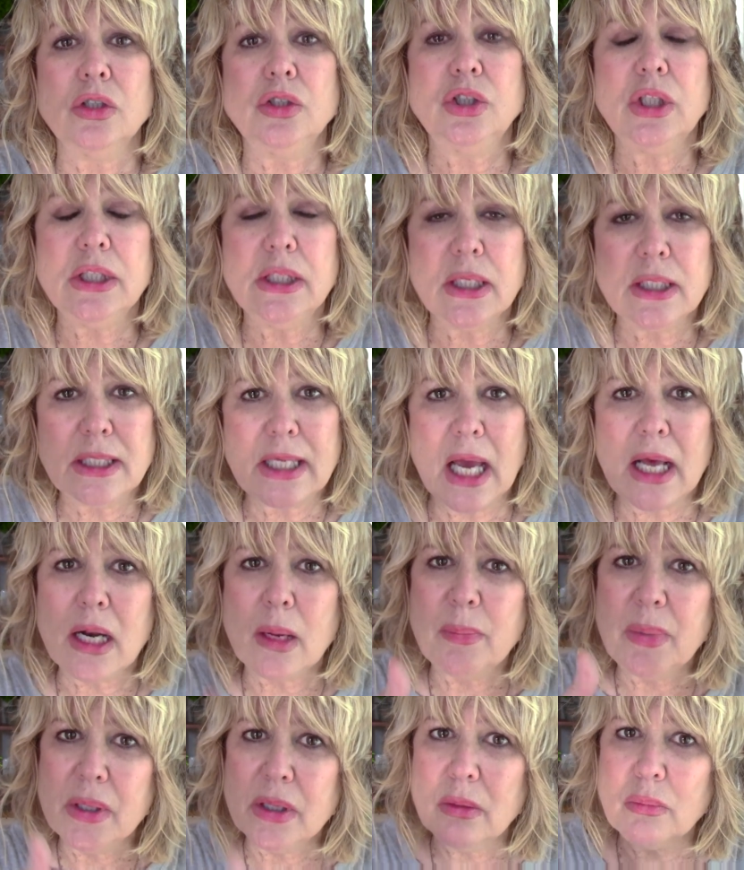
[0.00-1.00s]
Do you get
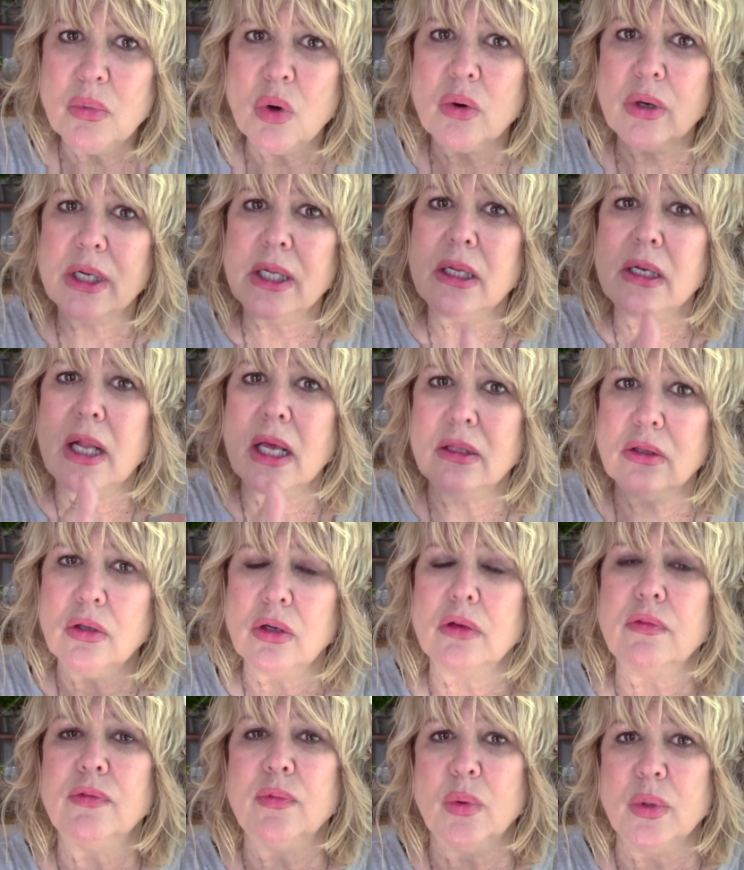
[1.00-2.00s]
up in the morning and
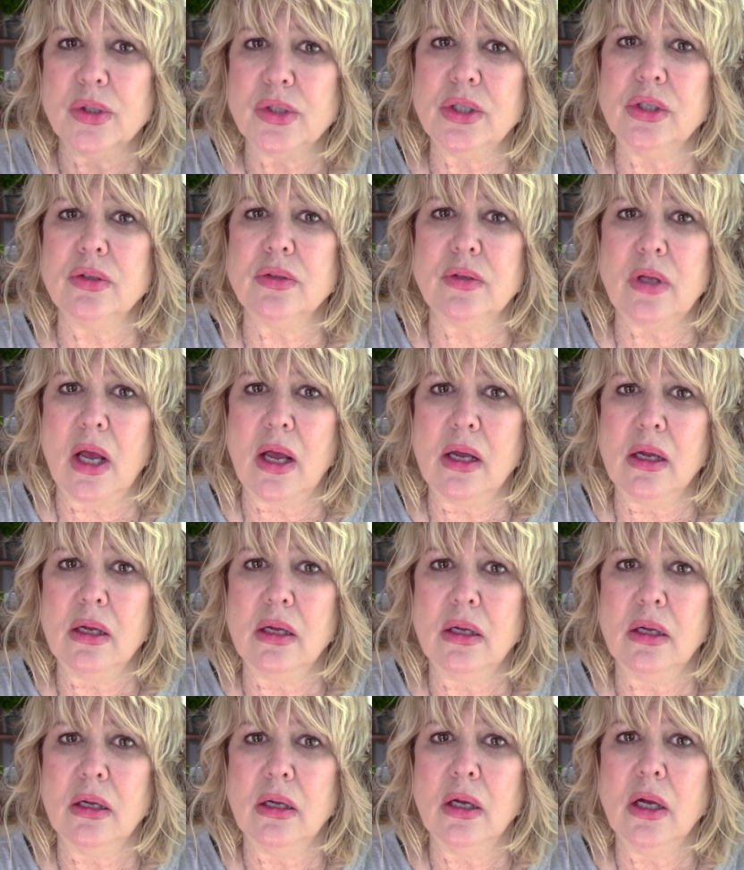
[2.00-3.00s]
look forward to your day?
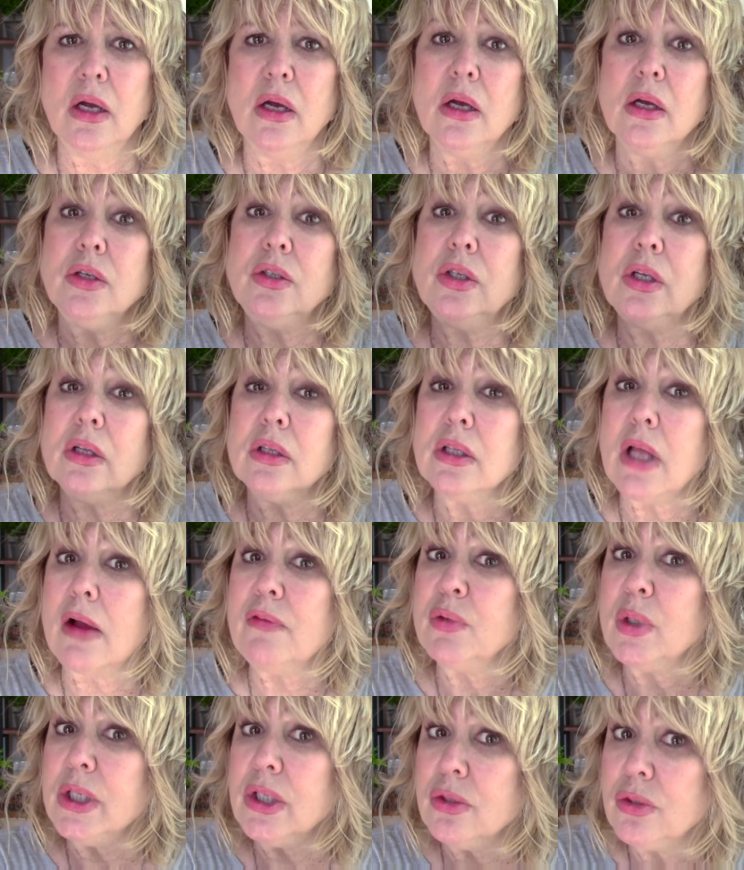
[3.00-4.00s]
Do you
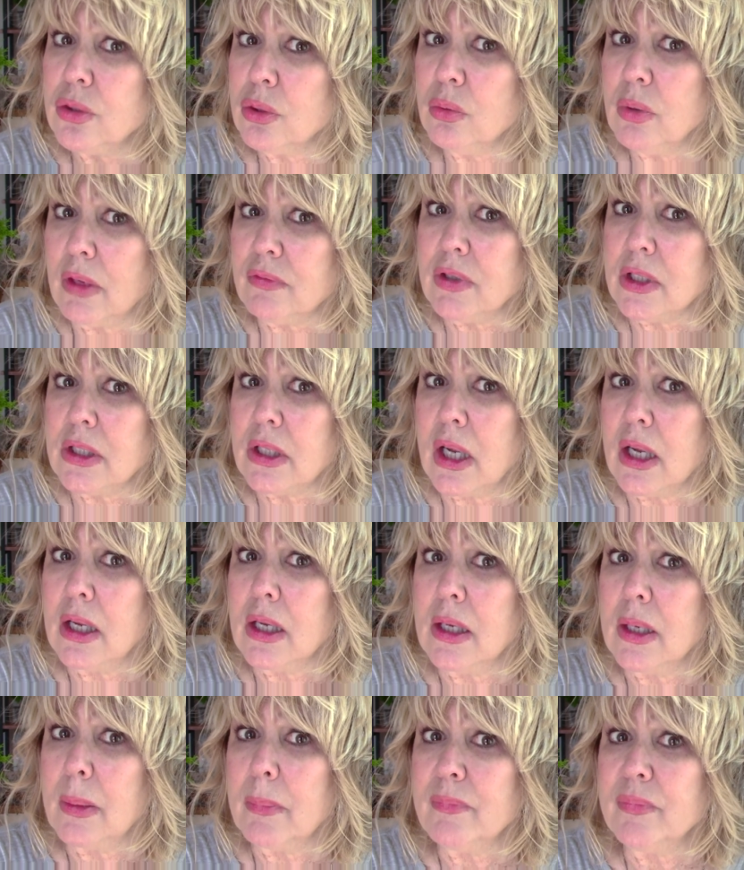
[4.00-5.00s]
love what you do every
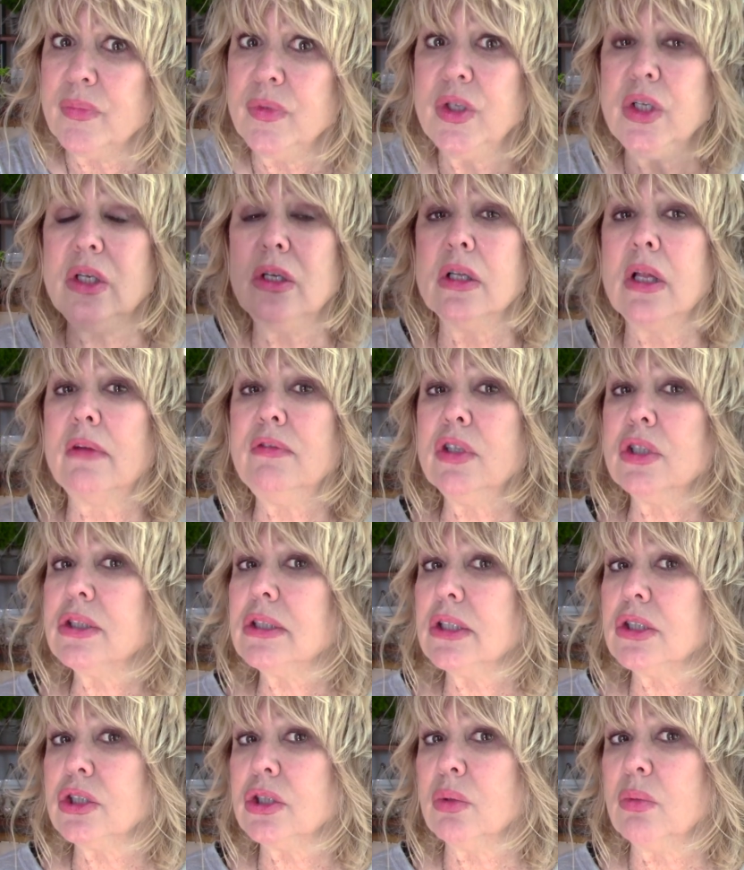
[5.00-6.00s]
day? Do you love your
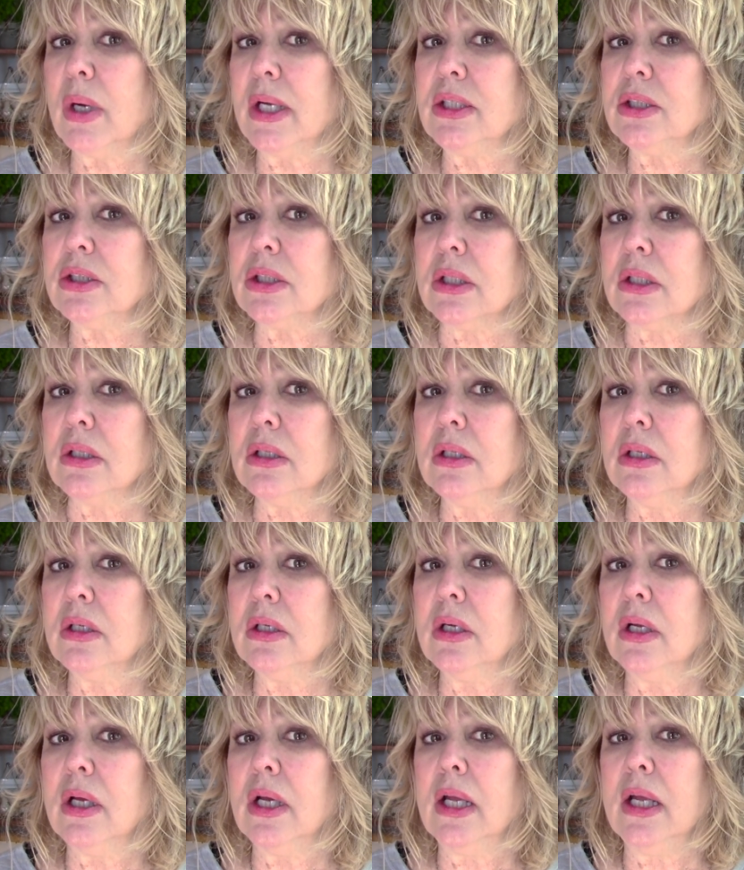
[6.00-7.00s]
situation?
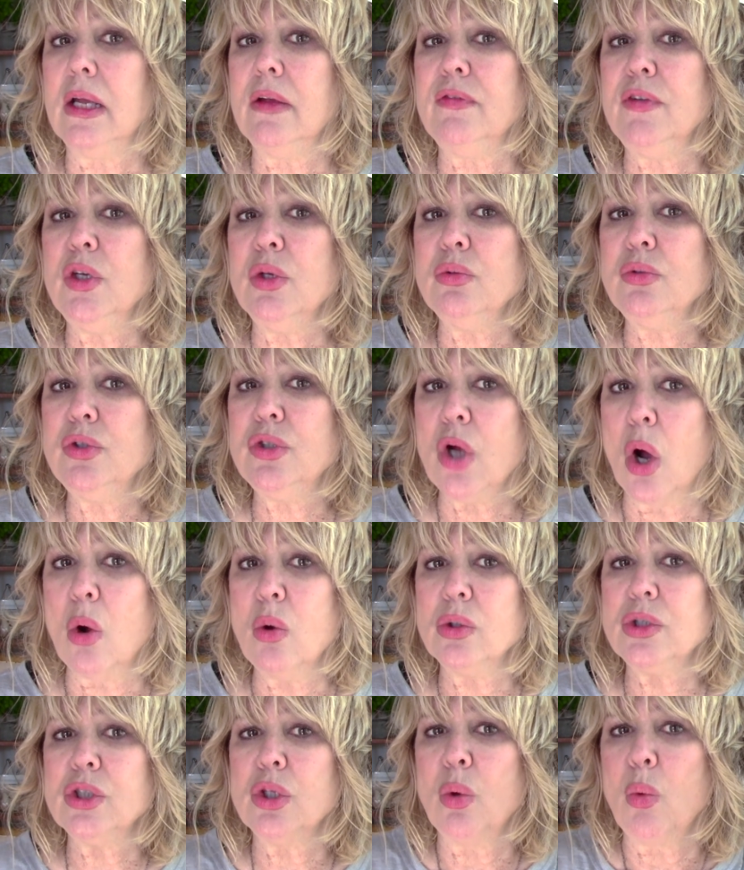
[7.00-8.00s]
If you
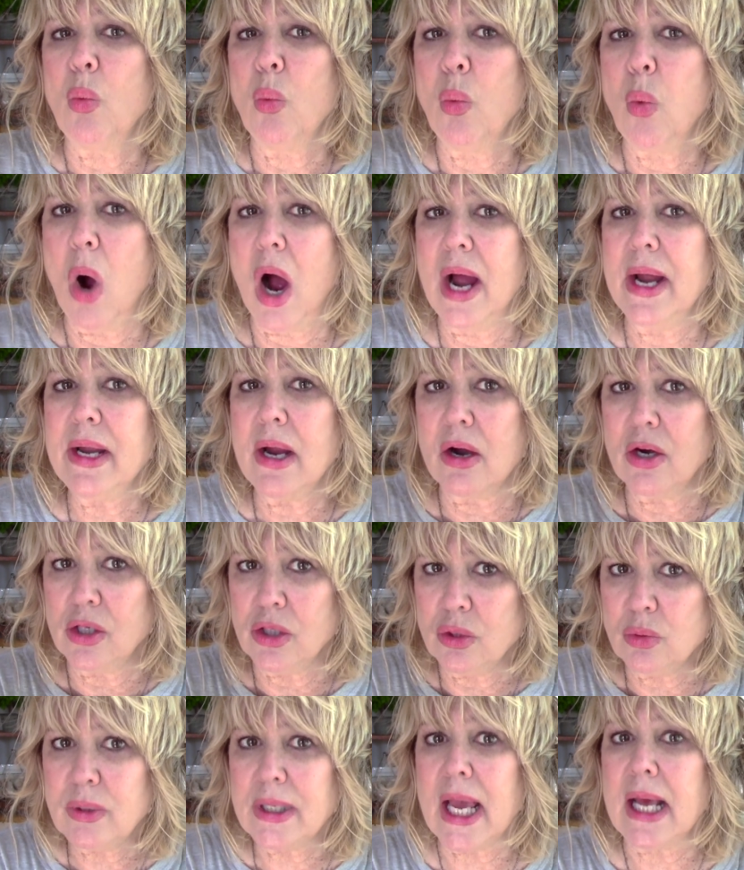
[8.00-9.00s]
don't, why
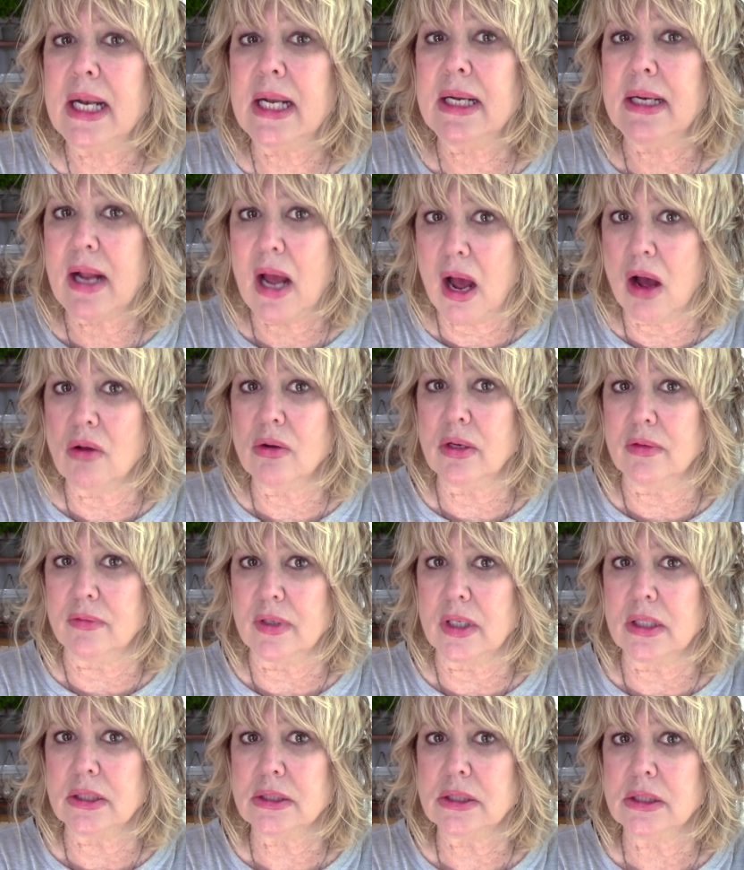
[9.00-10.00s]
aren't you getting out of
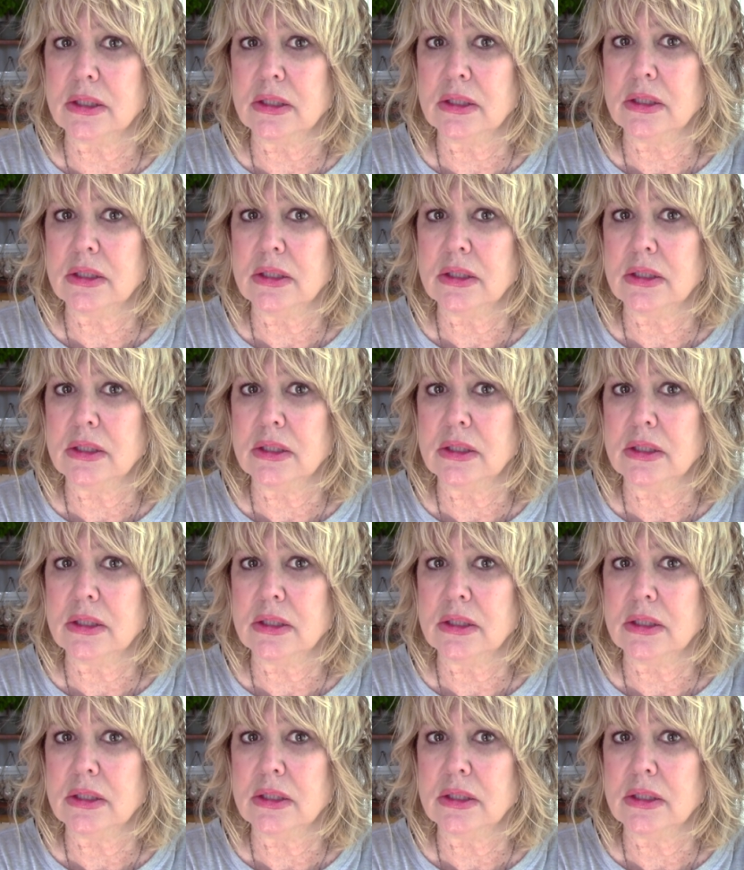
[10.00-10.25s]
it?